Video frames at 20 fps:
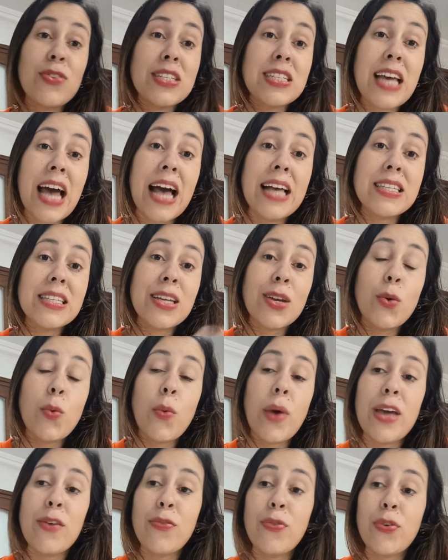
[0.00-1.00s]
a fantastic
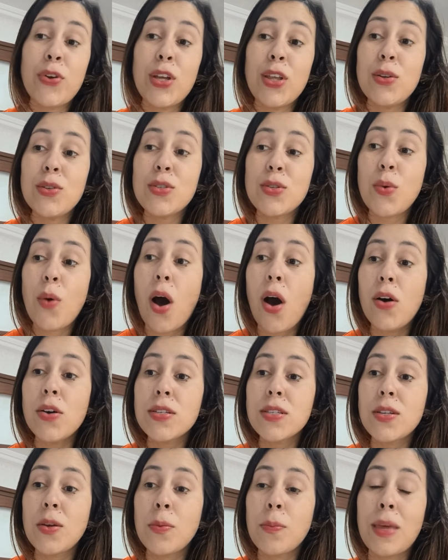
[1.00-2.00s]
way for you to
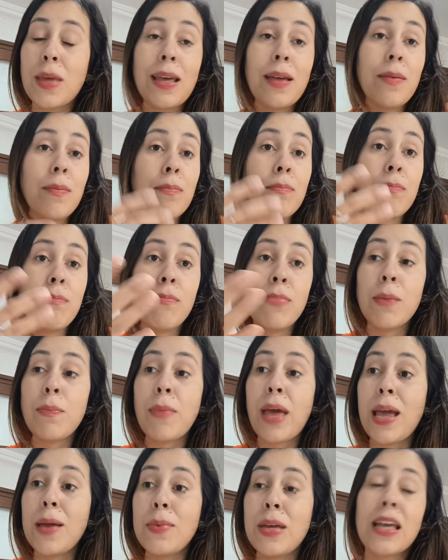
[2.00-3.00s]
also me, be
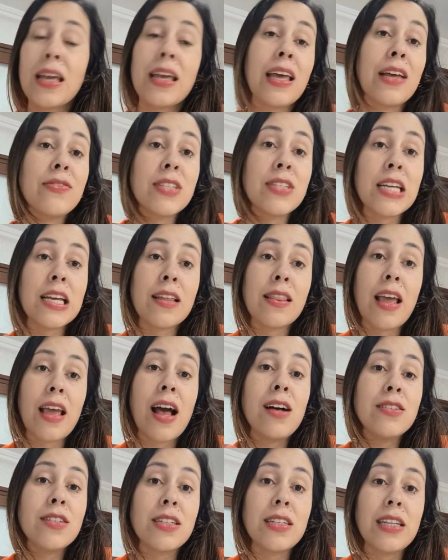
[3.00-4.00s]
maybe gifting the
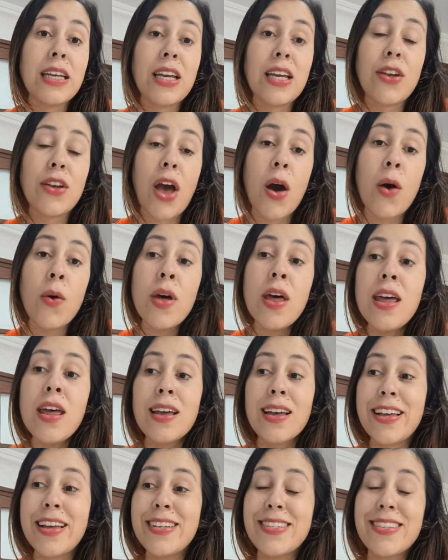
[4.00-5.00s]
elderly, you know,
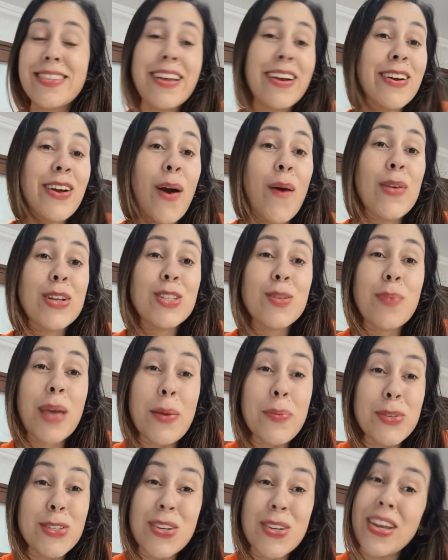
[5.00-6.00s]
because they're going to be
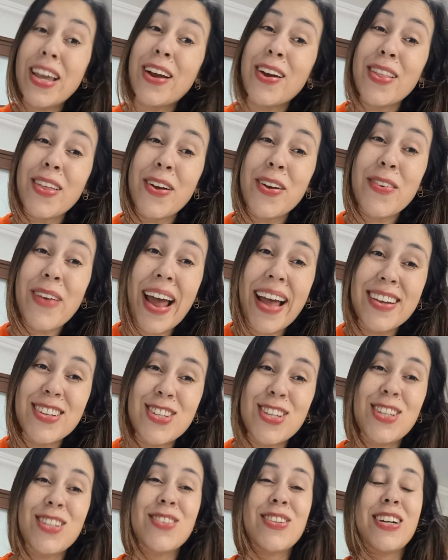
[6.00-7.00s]
able to hear their
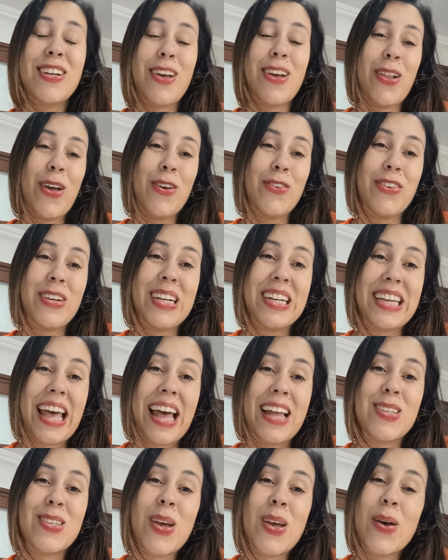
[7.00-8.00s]
grandchildren all over
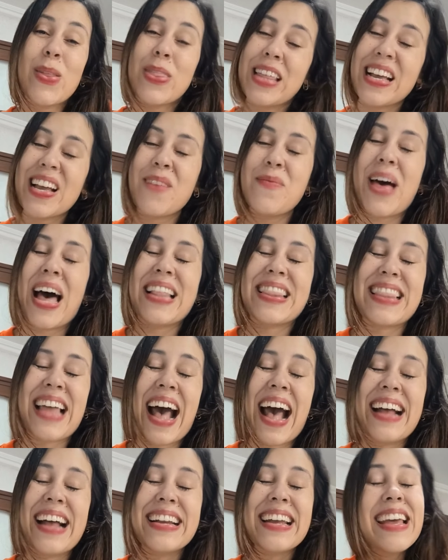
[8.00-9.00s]
again. So think about
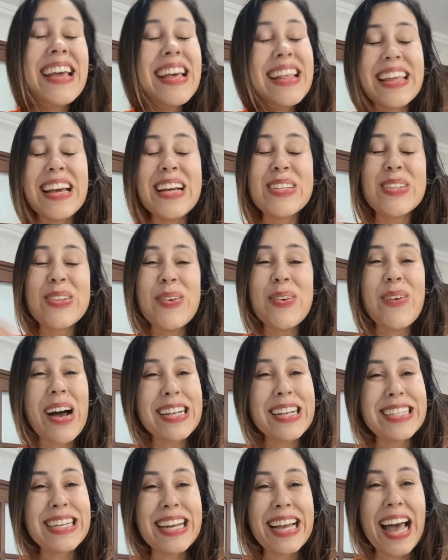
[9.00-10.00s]
that. Thanks for
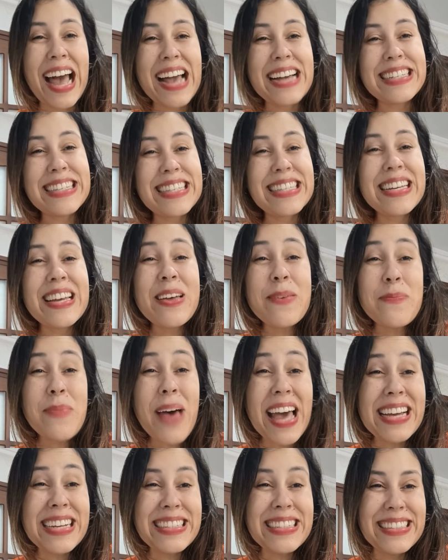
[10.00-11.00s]
watching, guys.
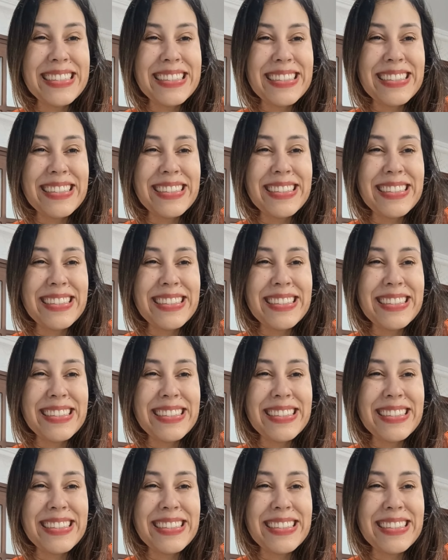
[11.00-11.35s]
Bye.